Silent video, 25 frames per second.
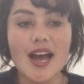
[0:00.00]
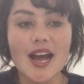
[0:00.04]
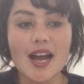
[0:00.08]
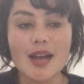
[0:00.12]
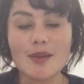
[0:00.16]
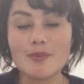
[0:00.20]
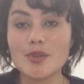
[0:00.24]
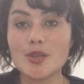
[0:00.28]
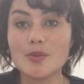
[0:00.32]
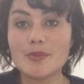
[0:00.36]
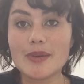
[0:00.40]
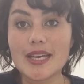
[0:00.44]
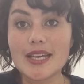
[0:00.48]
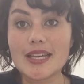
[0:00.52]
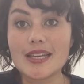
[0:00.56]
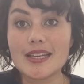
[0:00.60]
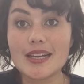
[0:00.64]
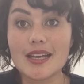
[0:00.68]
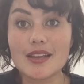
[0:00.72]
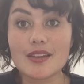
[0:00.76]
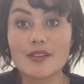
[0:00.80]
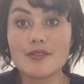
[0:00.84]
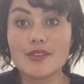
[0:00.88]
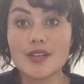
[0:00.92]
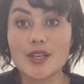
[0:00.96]
I'm going to make
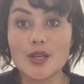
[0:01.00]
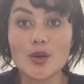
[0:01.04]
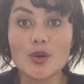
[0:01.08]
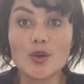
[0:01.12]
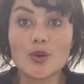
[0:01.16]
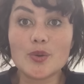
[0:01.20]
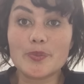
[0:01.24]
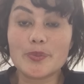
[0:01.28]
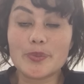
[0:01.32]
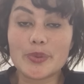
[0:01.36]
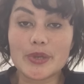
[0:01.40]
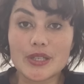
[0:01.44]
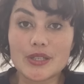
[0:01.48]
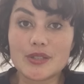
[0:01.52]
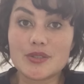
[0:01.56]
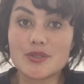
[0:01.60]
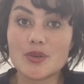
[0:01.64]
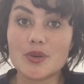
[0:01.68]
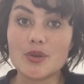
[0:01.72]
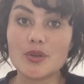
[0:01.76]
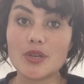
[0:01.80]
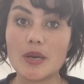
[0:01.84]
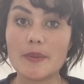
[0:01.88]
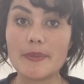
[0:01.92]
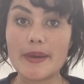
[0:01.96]
another video pretty
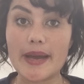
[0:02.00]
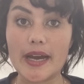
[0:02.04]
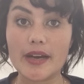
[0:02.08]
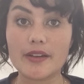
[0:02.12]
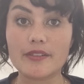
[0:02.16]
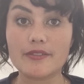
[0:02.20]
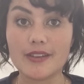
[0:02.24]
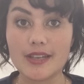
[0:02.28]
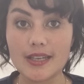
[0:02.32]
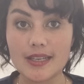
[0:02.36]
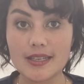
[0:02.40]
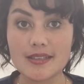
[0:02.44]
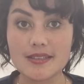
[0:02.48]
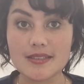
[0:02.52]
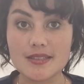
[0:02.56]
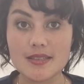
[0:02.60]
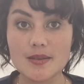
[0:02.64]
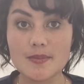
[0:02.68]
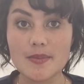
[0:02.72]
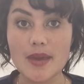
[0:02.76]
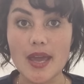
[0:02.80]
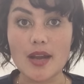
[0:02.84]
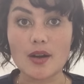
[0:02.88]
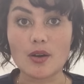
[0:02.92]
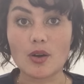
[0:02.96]
soon about
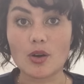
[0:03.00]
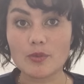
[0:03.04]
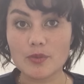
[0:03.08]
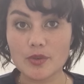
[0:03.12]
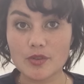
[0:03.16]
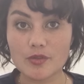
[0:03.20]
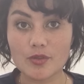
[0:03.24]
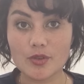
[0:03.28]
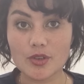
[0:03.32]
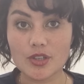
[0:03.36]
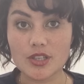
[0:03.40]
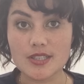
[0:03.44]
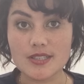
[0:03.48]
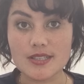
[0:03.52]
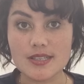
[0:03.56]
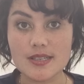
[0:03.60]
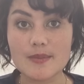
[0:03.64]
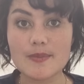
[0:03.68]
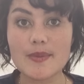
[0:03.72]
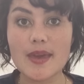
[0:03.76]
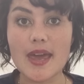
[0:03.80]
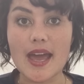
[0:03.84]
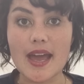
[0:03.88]
veganism and omnivorism,